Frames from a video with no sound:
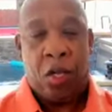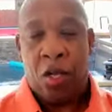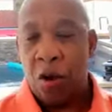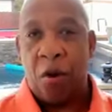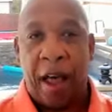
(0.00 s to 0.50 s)

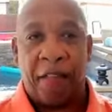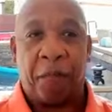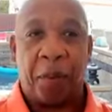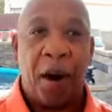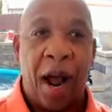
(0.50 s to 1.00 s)
you have
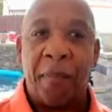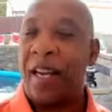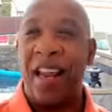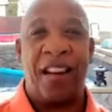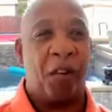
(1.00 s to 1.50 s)

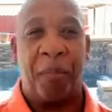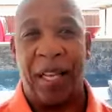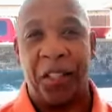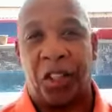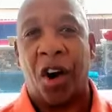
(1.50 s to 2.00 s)
probably never
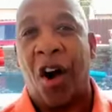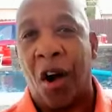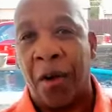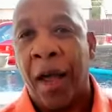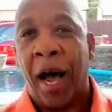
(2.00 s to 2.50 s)
been
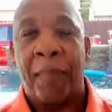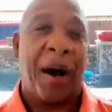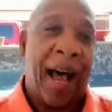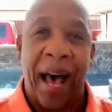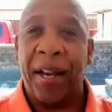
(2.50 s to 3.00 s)
taught
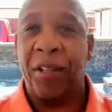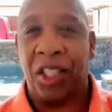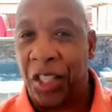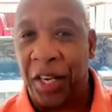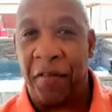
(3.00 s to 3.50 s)
about how to
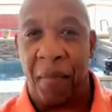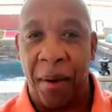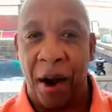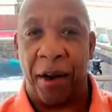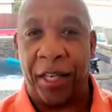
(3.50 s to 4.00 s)
achieve the
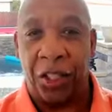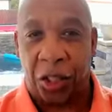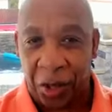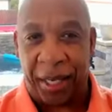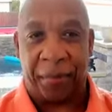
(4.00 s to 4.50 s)
American
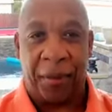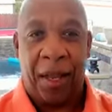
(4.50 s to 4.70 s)
dream.